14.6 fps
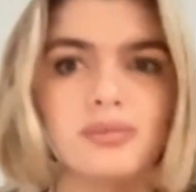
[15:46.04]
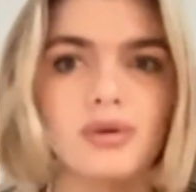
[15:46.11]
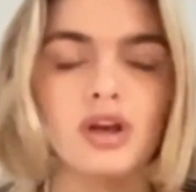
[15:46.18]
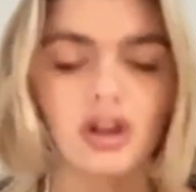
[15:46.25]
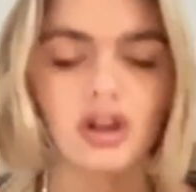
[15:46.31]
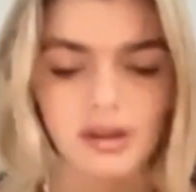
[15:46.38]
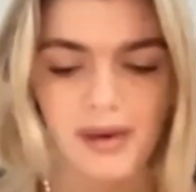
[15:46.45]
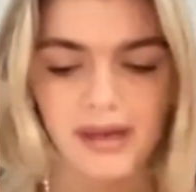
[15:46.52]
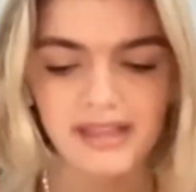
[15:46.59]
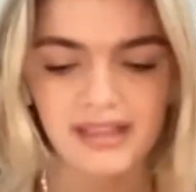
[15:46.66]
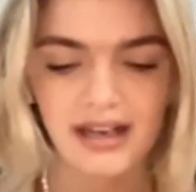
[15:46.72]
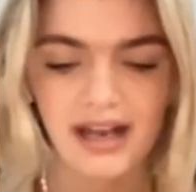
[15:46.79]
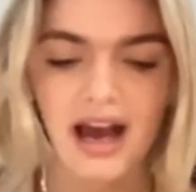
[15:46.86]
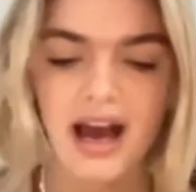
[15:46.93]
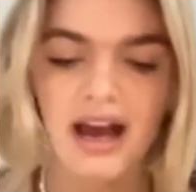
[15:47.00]
look the best I
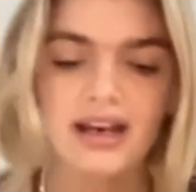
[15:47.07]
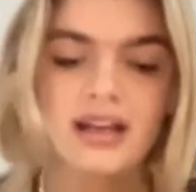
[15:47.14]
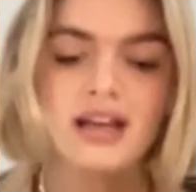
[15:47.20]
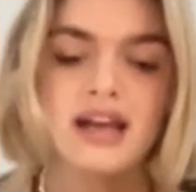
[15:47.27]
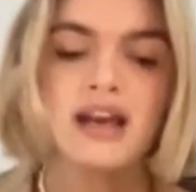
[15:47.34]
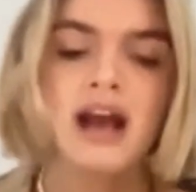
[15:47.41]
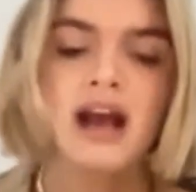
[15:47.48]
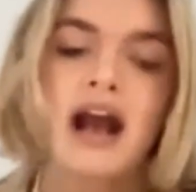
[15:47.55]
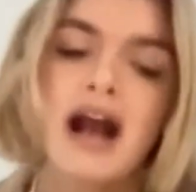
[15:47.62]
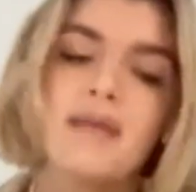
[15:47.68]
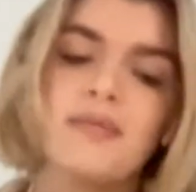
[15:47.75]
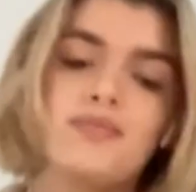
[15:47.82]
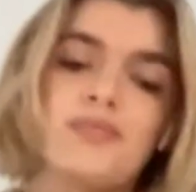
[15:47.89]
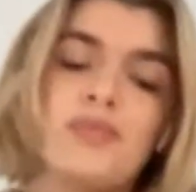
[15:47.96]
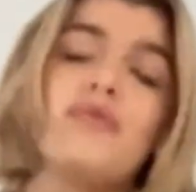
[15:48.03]
can.
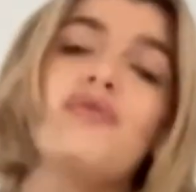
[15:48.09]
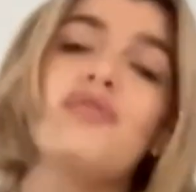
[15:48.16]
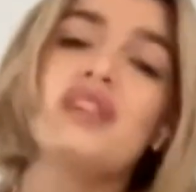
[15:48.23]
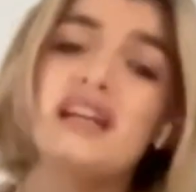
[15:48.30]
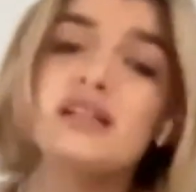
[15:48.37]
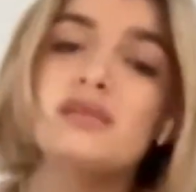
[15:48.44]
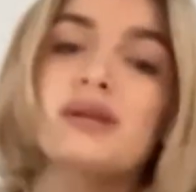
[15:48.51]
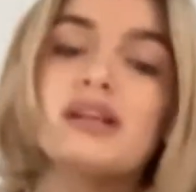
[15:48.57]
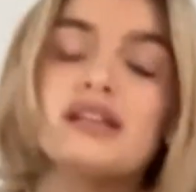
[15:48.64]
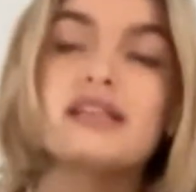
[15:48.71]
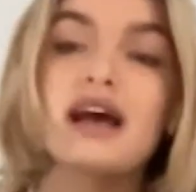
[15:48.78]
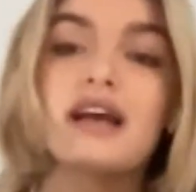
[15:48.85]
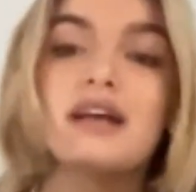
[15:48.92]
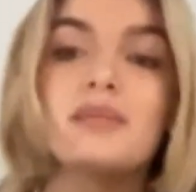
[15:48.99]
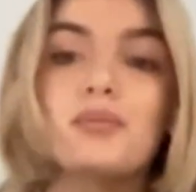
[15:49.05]
But for things when it's
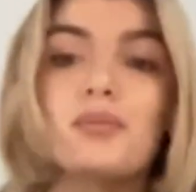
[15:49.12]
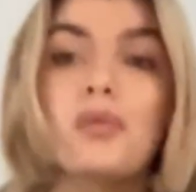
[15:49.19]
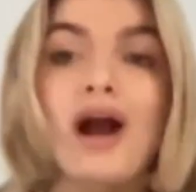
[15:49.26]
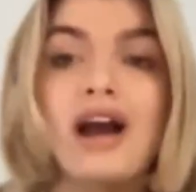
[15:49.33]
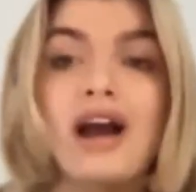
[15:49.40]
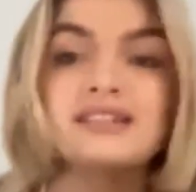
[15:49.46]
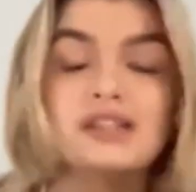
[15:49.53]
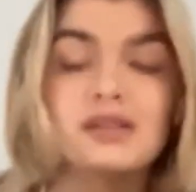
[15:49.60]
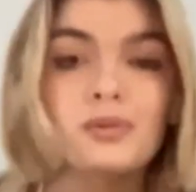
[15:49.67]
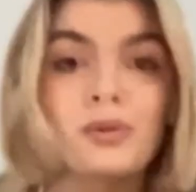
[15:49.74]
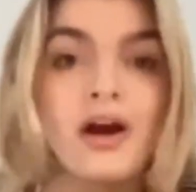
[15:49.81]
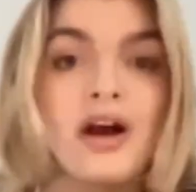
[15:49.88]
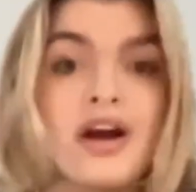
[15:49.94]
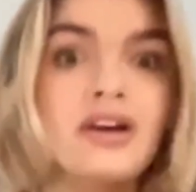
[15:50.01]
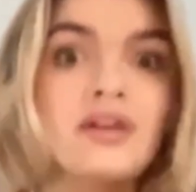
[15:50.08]
like branded
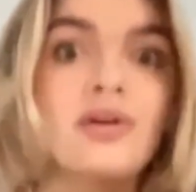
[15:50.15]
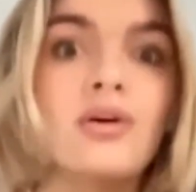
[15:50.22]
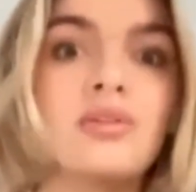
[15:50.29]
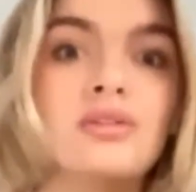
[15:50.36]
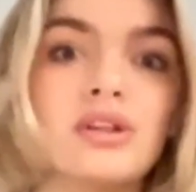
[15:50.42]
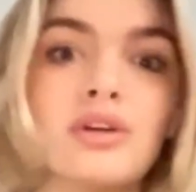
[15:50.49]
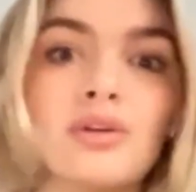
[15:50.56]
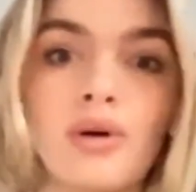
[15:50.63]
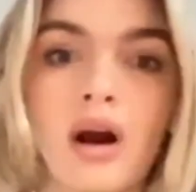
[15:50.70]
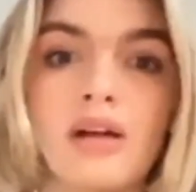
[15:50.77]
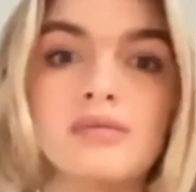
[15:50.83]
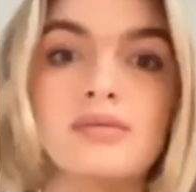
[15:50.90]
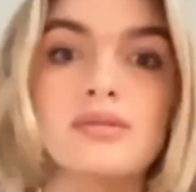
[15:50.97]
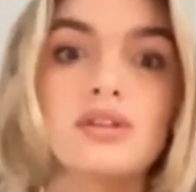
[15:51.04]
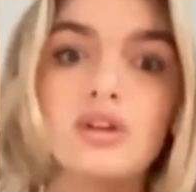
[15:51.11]
work or,
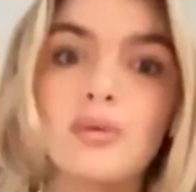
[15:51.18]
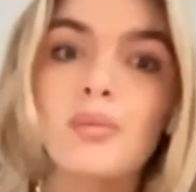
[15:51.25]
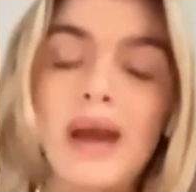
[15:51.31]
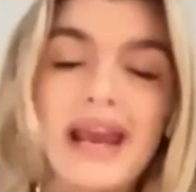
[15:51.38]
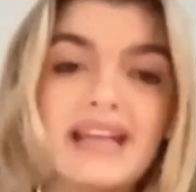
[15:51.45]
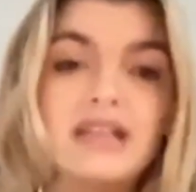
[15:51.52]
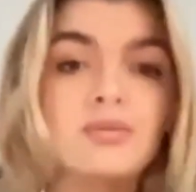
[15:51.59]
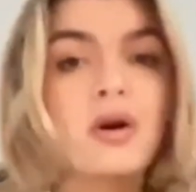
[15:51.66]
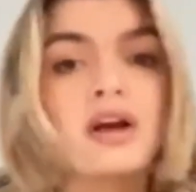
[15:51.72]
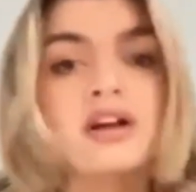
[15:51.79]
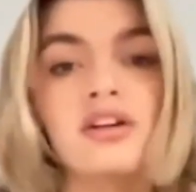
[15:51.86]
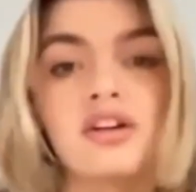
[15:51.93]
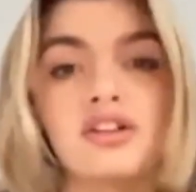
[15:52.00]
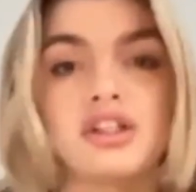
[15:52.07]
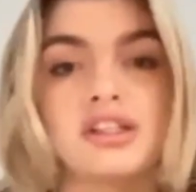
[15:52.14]
your paid work,
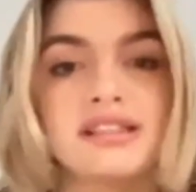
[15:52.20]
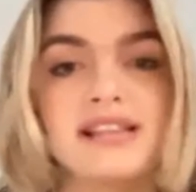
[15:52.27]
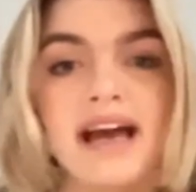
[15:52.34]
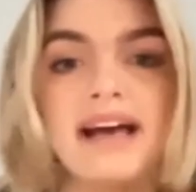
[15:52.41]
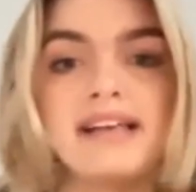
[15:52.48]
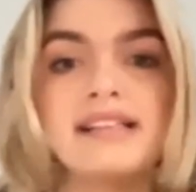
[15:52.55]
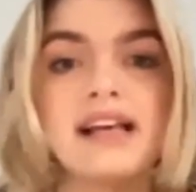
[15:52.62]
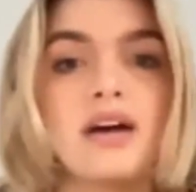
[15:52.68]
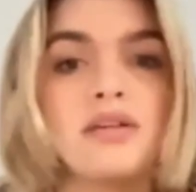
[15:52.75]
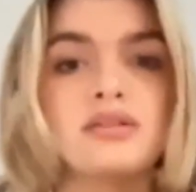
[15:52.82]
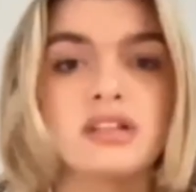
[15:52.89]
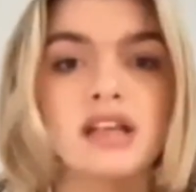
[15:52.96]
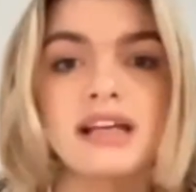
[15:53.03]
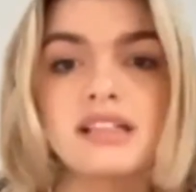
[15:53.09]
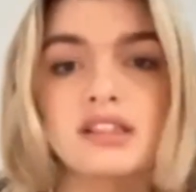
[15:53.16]
not just tests, I
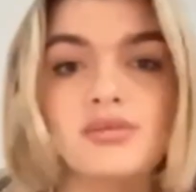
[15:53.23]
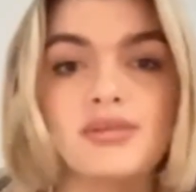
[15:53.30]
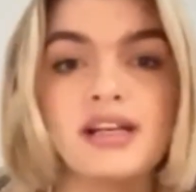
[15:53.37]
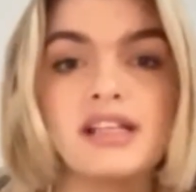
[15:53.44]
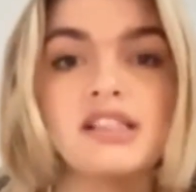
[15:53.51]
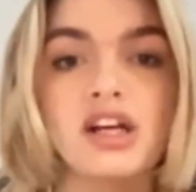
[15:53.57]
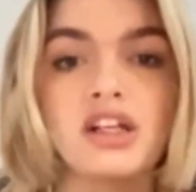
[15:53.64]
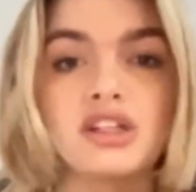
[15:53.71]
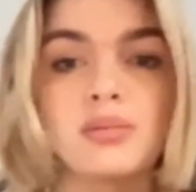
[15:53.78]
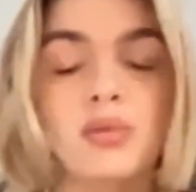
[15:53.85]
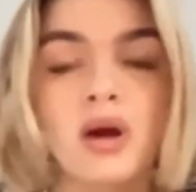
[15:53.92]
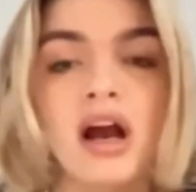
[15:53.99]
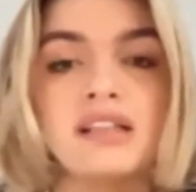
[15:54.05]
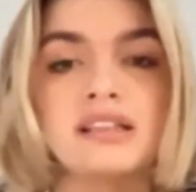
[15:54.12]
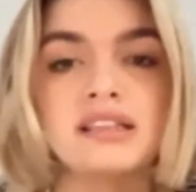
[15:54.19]
would like to research the
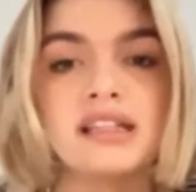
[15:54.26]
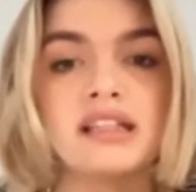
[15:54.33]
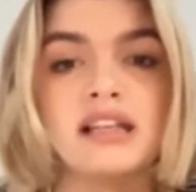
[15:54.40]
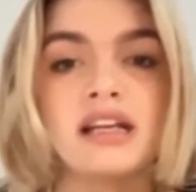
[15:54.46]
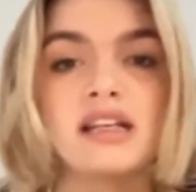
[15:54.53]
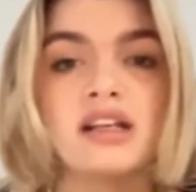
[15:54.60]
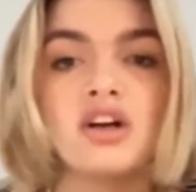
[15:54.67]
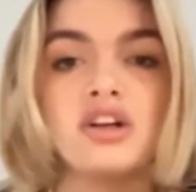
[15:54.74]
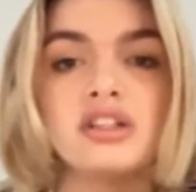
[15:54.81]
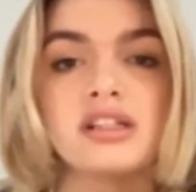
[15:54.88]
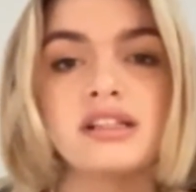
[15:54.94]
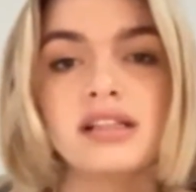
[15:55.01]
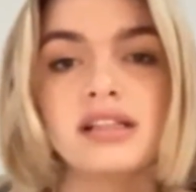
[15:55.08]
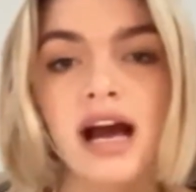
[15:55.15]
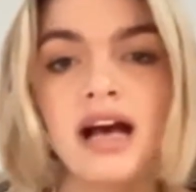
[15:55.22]
brand and
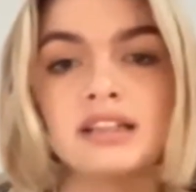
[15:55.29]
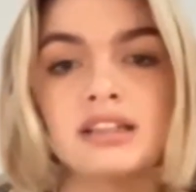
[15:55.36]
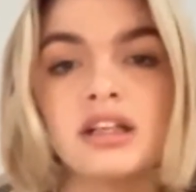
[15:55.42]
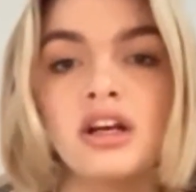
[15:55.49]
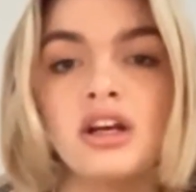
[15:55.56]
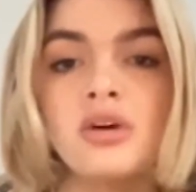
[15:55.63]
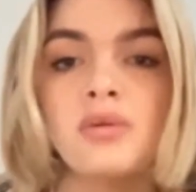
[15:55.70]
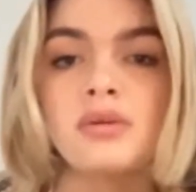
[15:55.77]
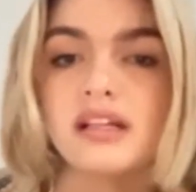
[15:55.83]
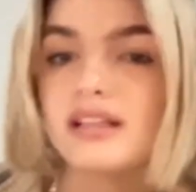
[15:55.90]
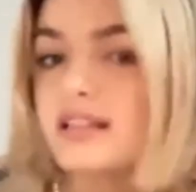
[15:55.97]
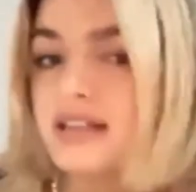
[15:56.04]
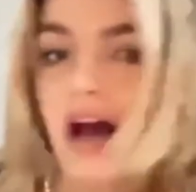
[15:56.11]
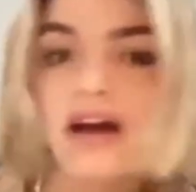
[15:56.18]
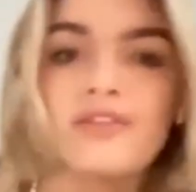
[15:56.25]
understand what they
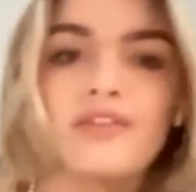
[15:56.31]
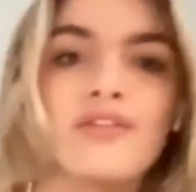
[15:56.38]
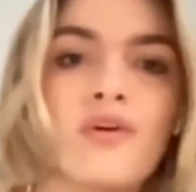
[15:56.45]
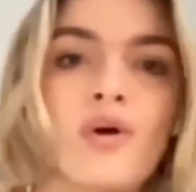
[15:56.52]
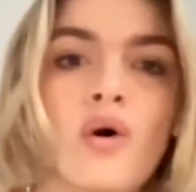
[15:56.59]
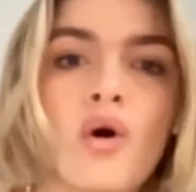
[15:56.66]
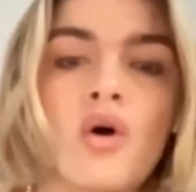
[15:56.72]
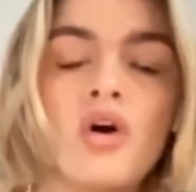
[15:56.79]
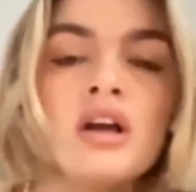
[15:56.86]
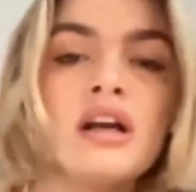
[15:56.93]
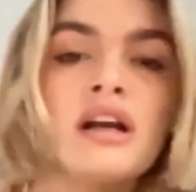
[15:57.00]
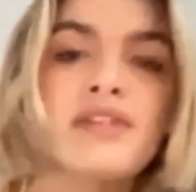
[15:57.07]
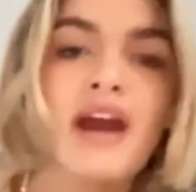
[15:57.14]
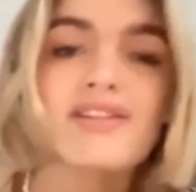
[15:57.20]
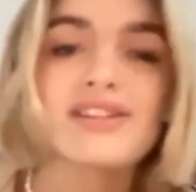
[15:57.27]
stand for,
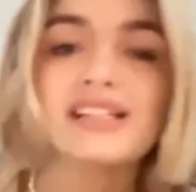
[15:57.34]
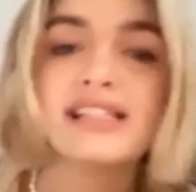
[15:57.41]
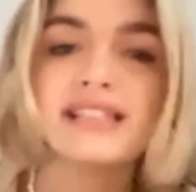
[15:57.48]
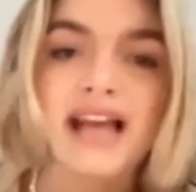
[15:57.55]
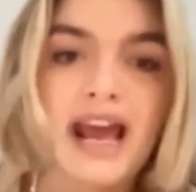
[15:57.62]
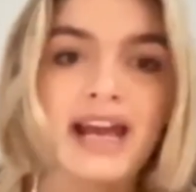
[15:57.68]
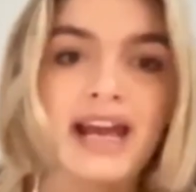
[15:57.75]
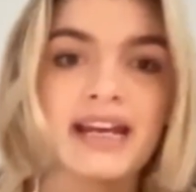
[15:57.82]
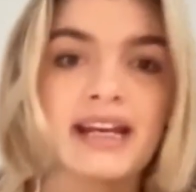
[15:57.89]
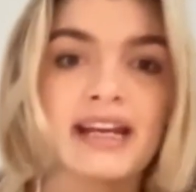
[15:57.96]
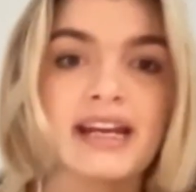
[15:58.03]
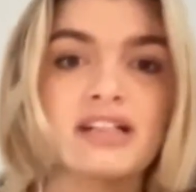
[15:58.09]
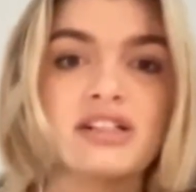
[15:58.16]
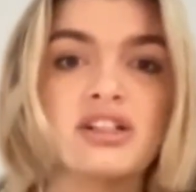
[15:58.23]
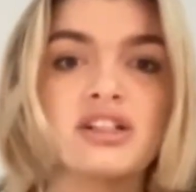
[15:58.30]
their aesthetic,
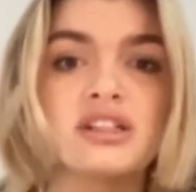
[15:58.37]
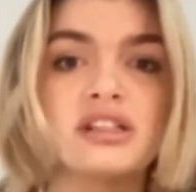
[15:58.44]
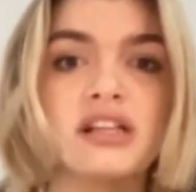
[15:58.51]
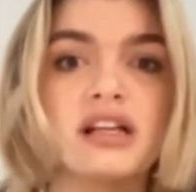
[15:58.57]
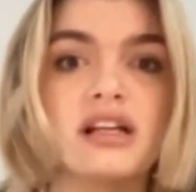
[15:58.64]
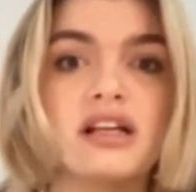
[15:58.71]
and just